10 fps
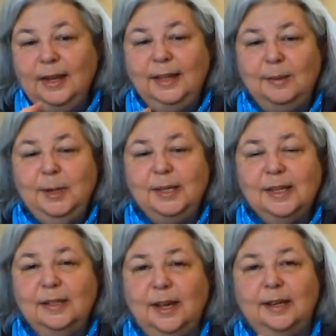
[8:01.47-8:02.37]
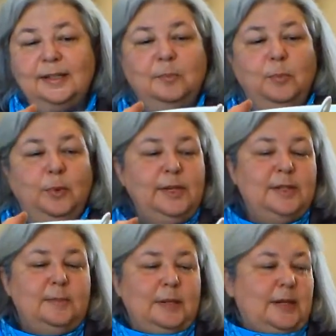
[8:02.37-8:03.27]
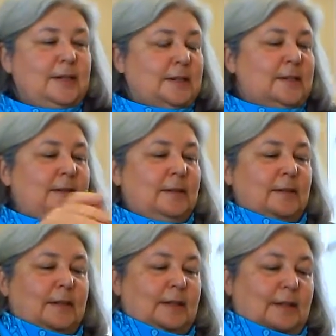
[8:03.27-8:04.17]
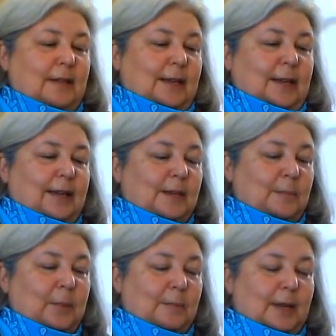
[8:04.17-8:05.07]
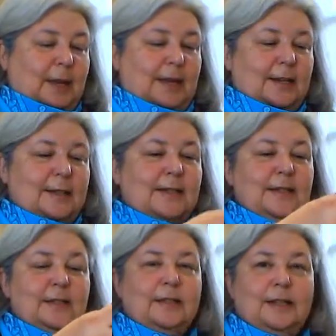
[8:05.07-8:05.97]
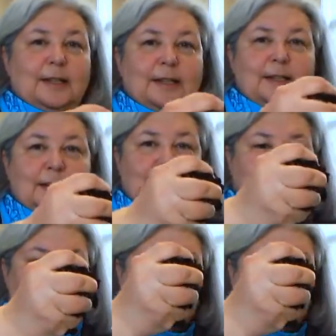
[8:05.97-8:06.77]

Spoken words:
And that makes a nice moist mix. I can put my hand in it